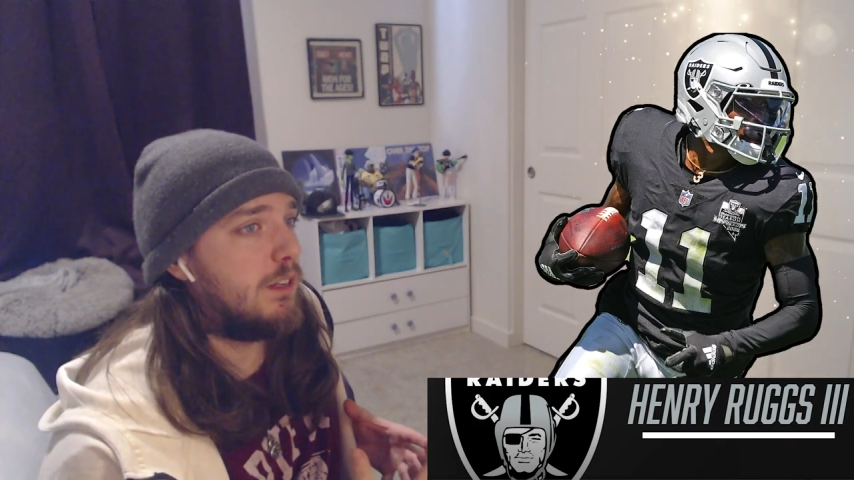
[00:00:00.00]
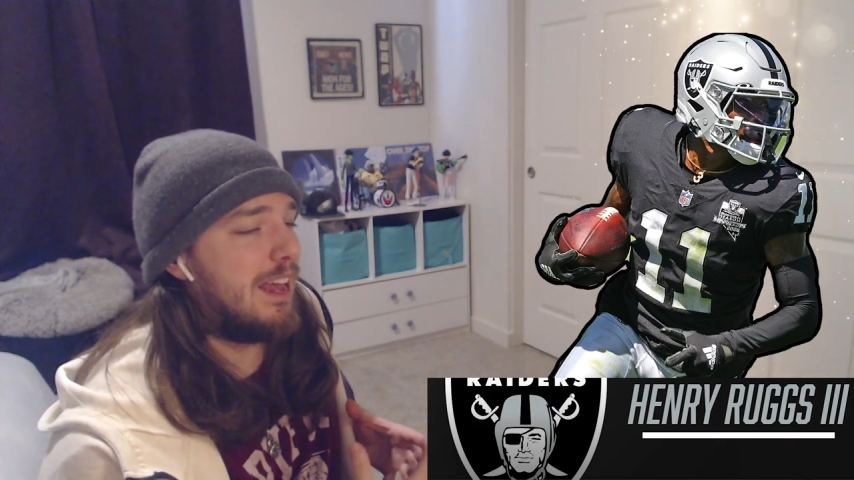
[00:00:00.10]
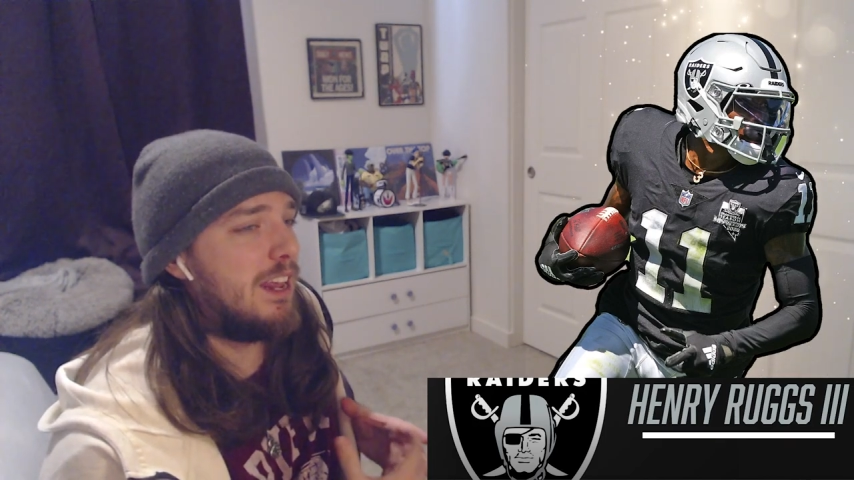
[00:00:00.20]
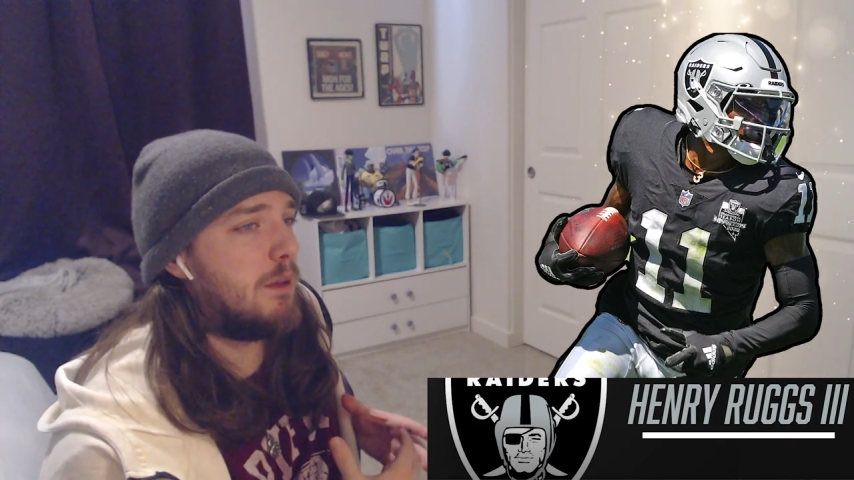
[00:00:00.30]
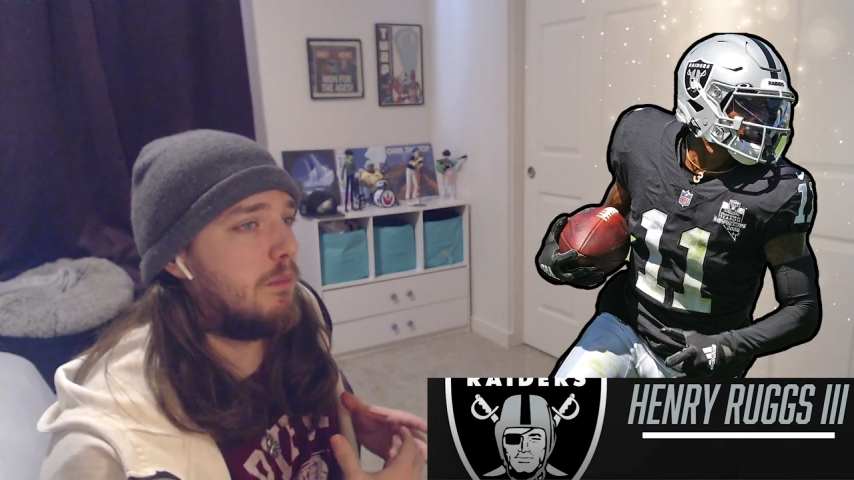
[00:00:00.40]

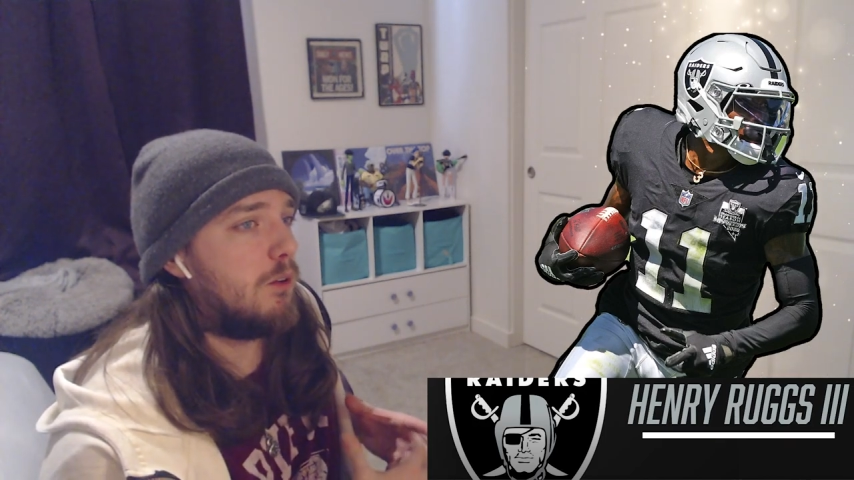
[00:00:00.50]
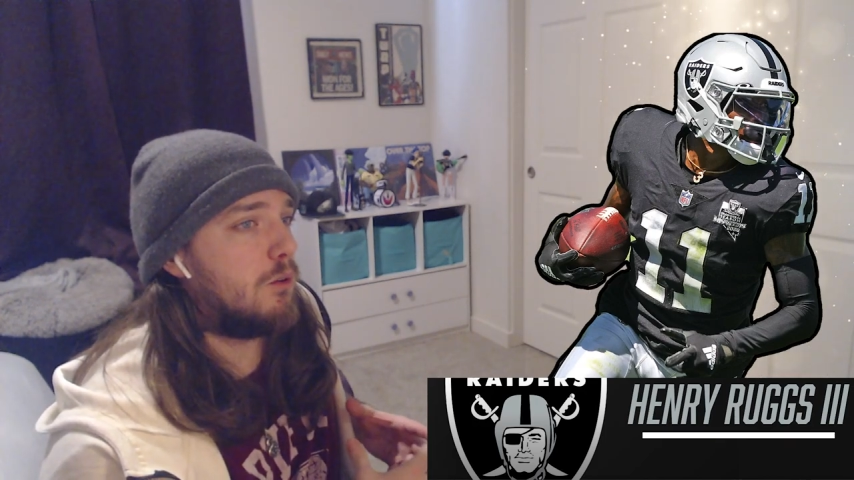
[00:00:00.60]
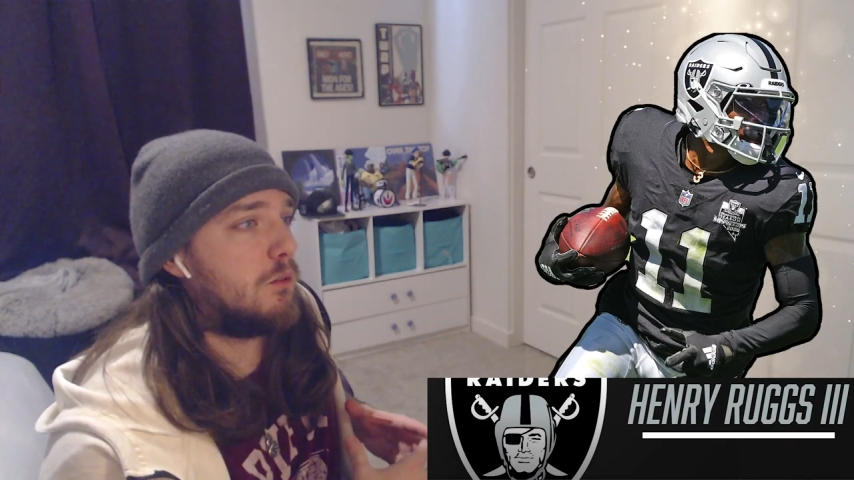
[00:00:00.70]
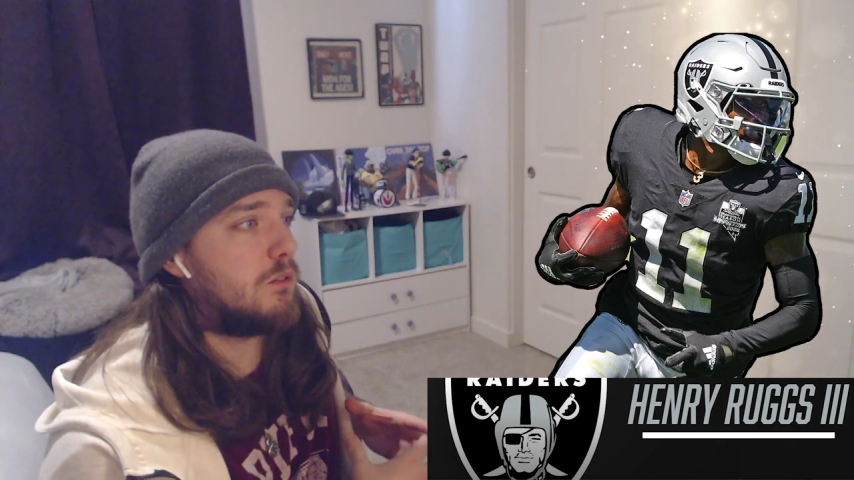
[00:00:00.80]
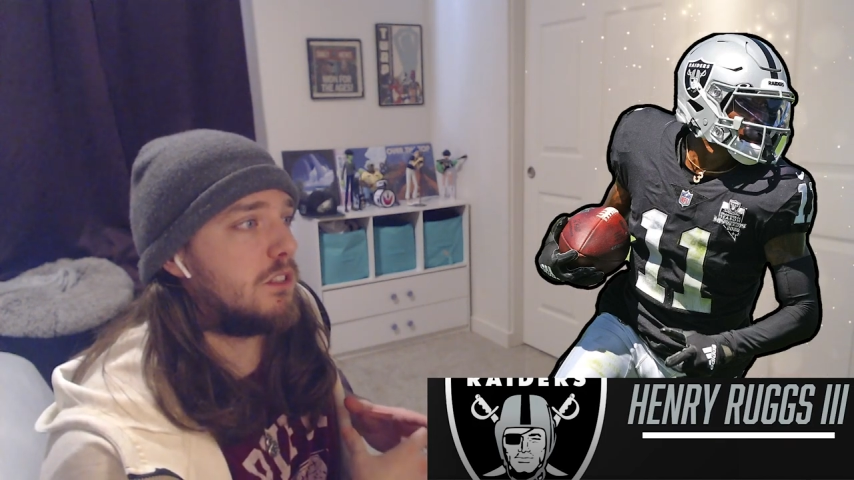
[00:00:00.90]
get him
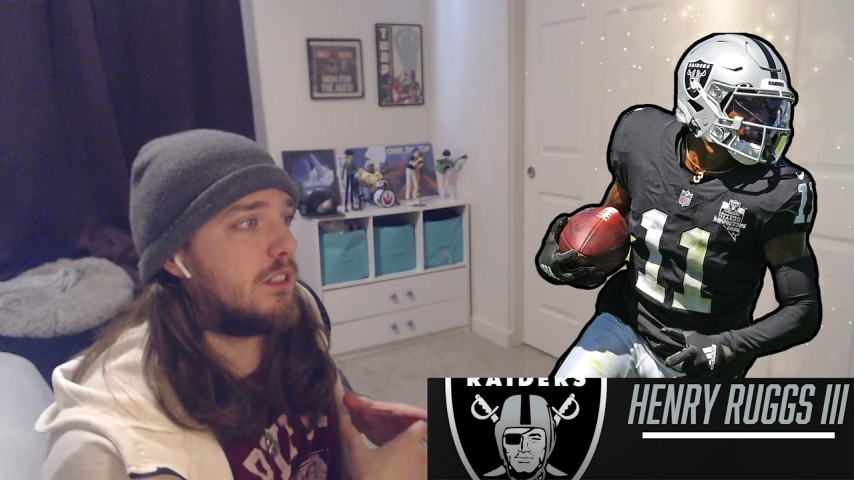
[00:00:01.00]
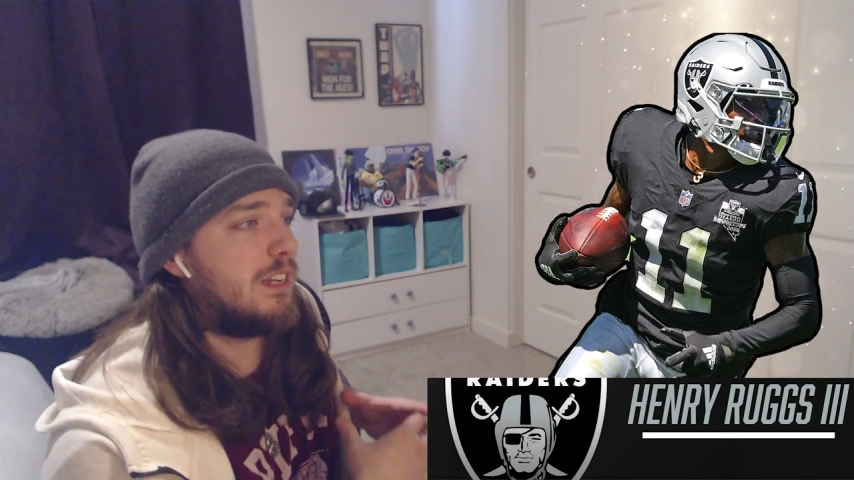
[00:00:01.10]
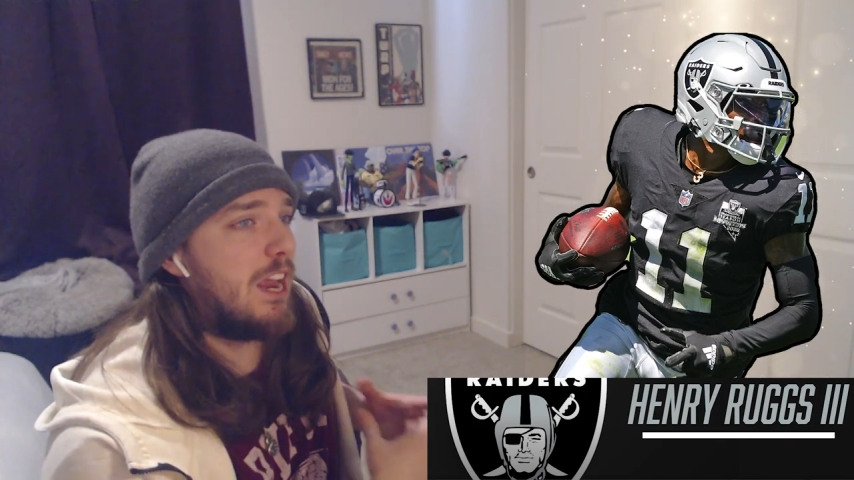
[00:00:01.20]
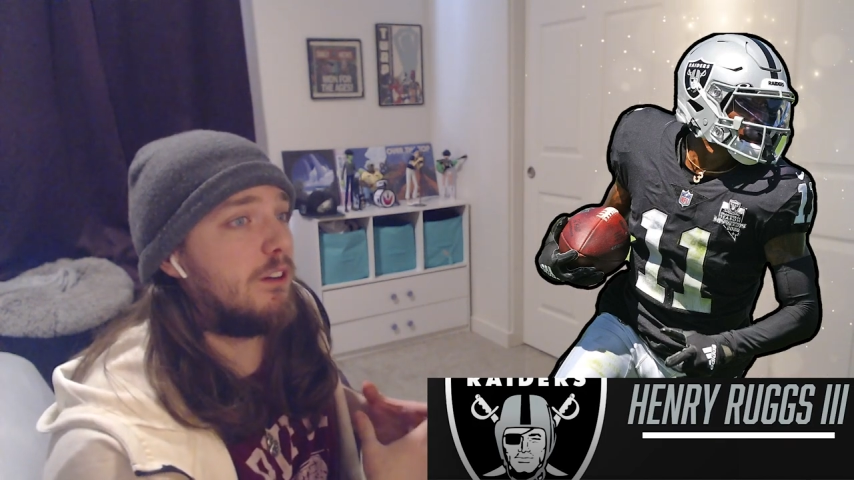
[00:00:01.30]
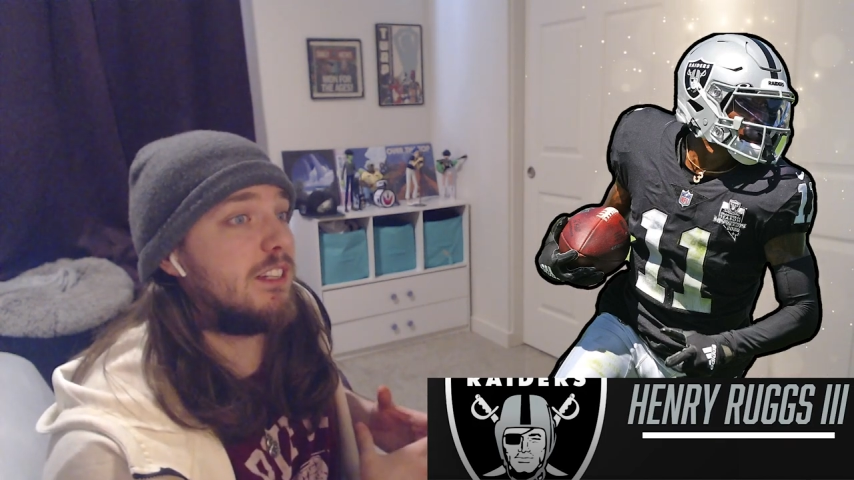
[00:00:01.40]
those
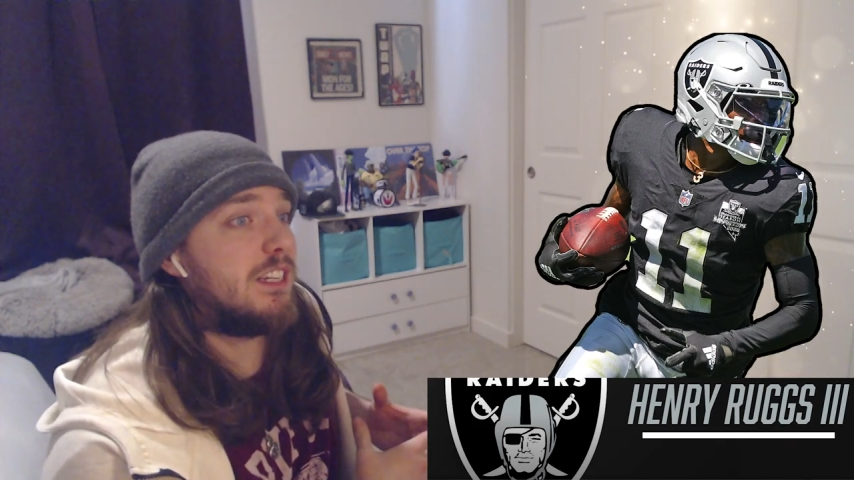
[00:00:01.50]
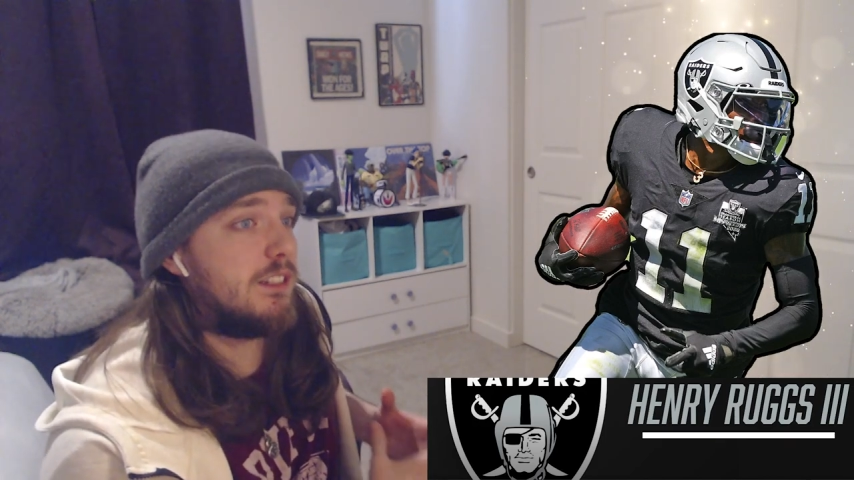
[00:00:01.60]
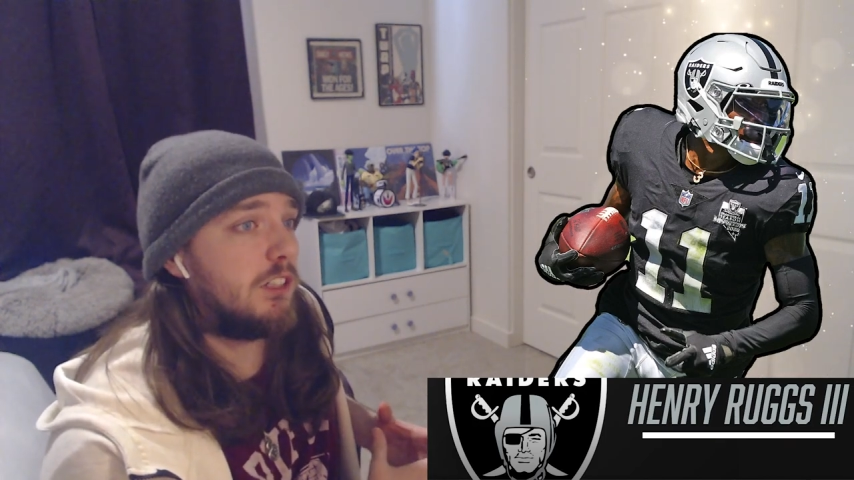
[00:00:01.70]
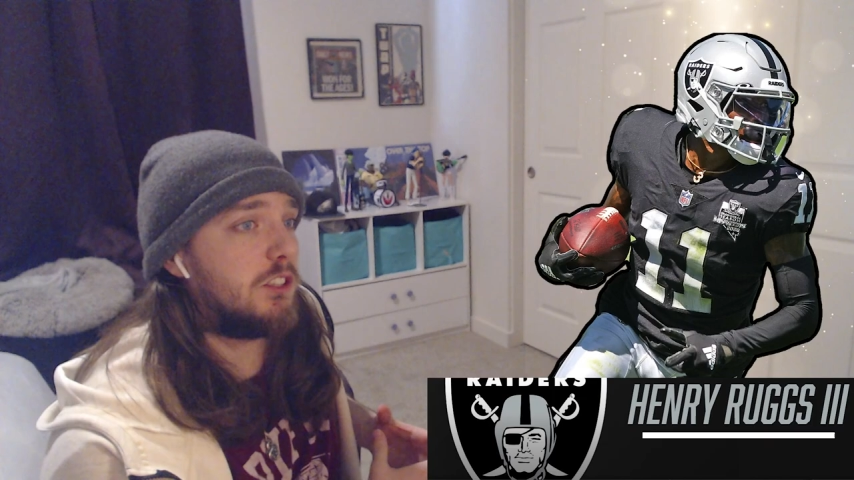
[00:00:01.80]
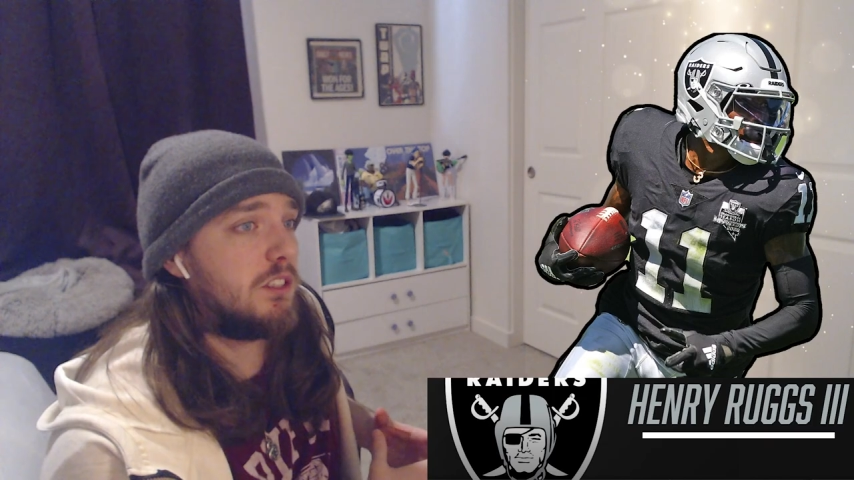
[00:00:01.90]
guaranteed
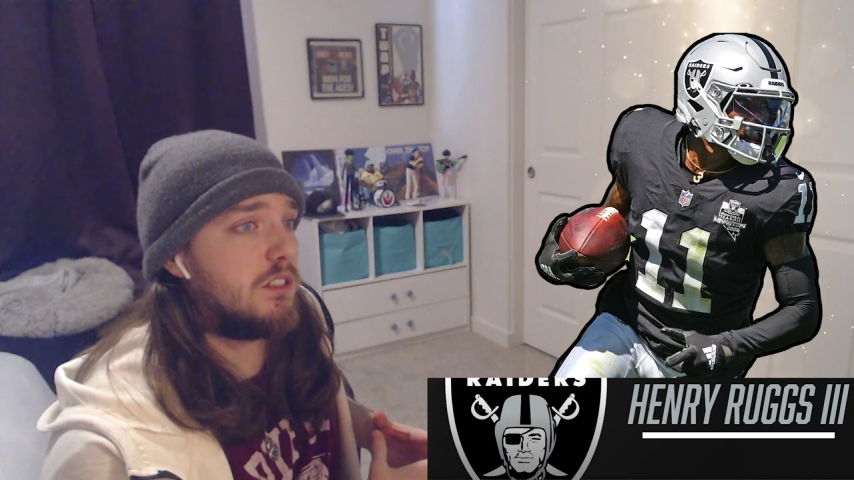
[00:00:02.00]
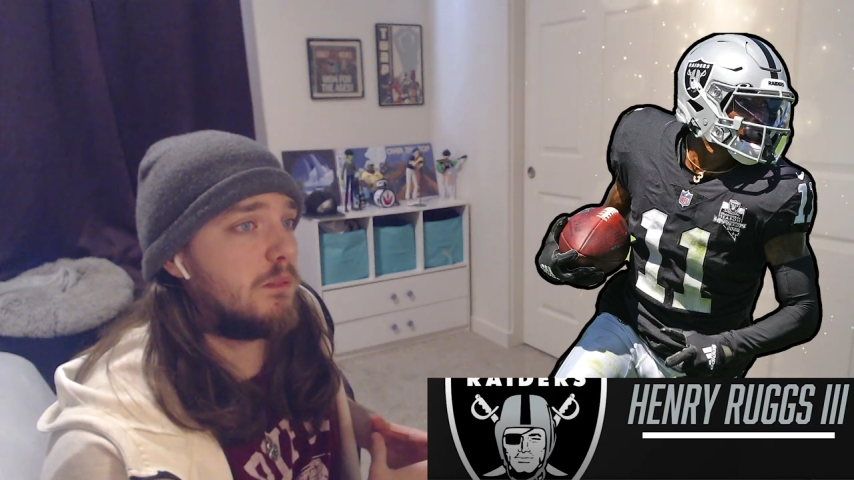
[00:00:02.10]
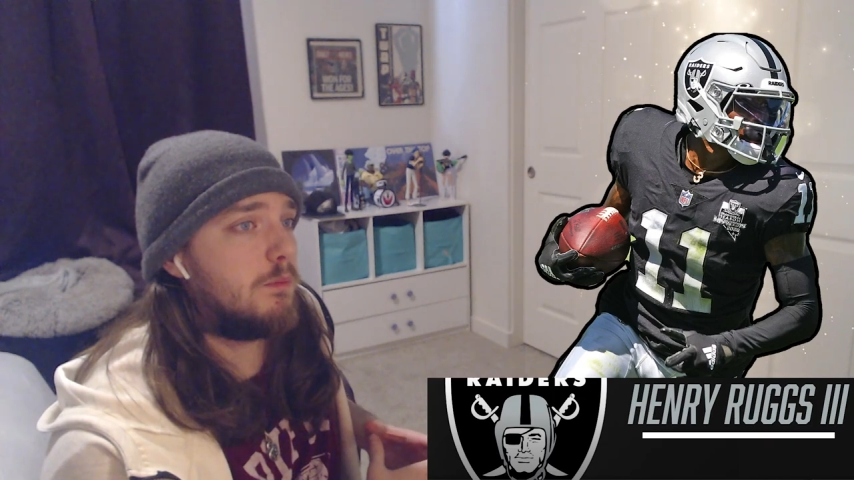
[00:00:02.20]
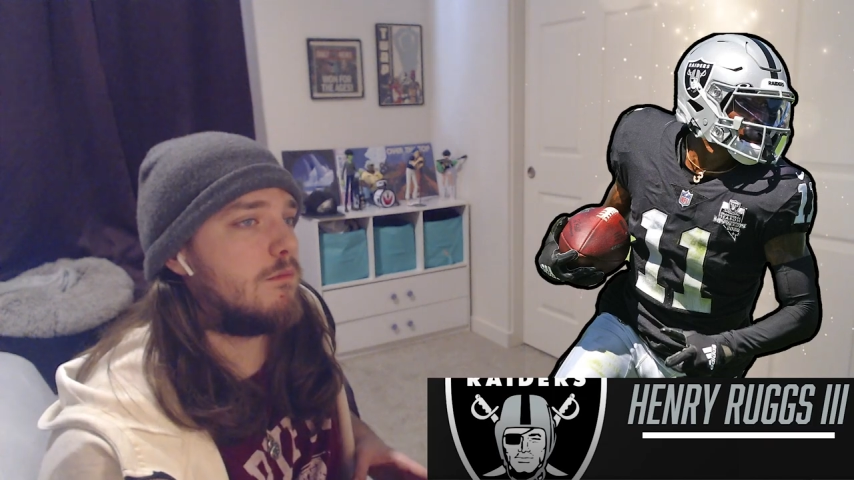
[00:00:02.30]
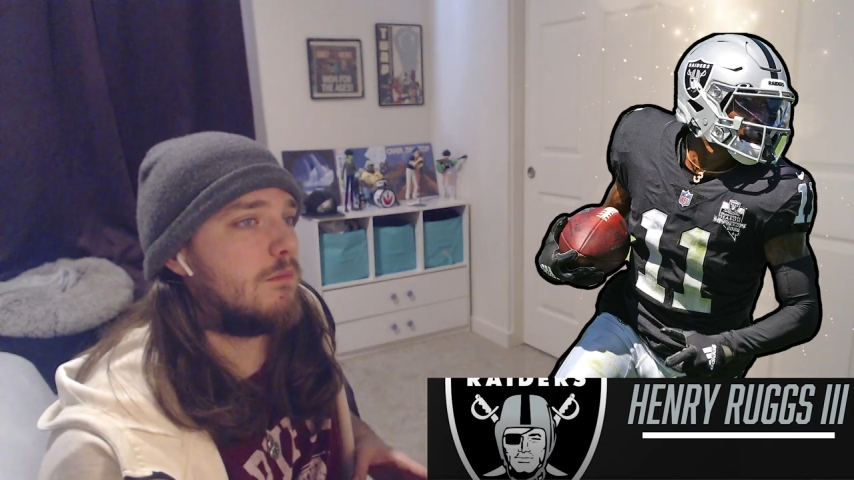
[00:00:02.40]
touches.